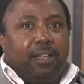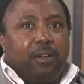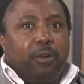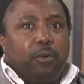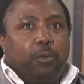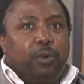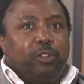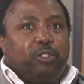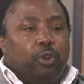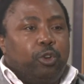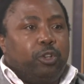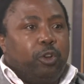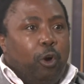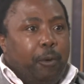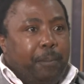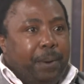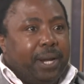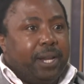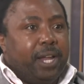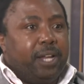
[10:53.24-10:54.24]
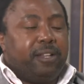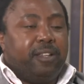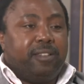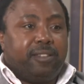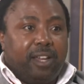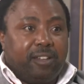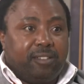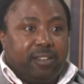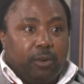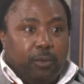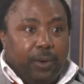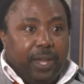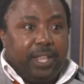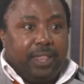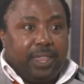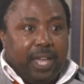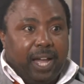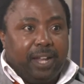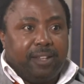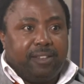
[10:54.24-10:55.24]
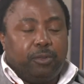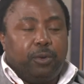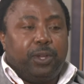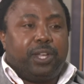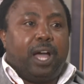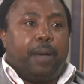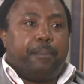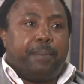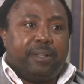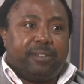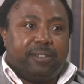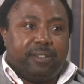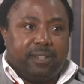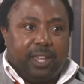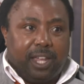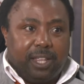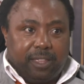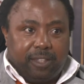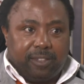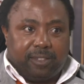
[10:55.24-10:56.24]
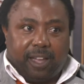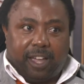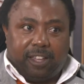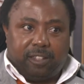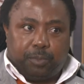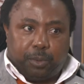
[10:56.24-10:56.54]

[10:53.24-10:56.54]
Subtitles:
we should operate in such a way that we capacitate these guys,